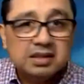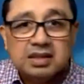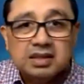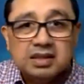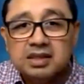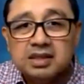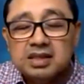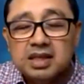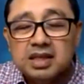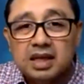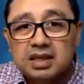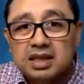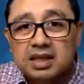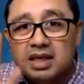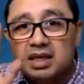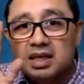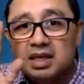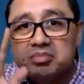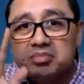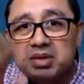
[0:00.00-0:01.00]
It's not
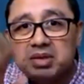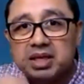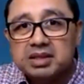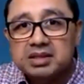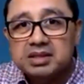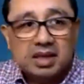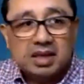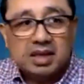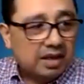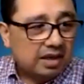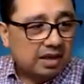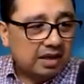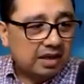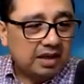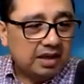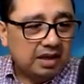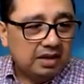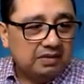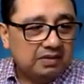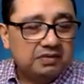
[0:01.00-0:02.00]
taking place
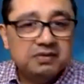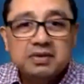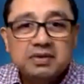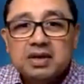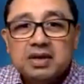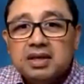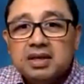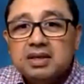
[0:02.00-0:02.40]
if